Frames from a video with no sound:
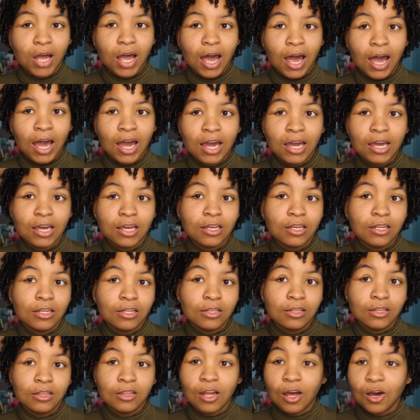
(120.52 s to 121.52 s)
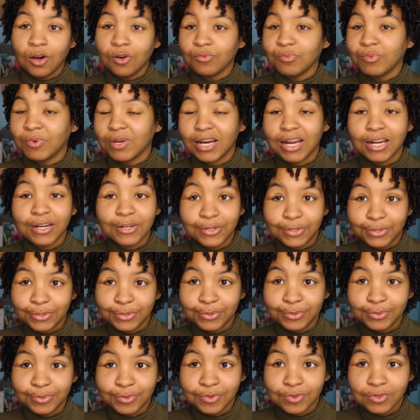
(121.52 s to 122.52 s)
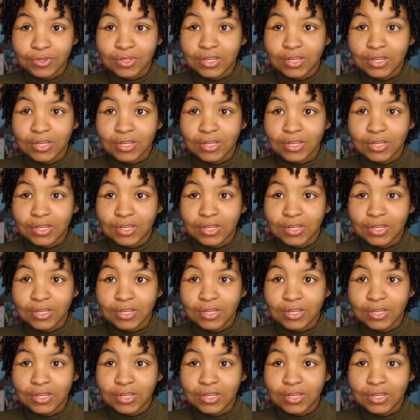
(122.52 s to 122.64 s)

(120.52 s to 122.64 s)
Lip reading: I love what I do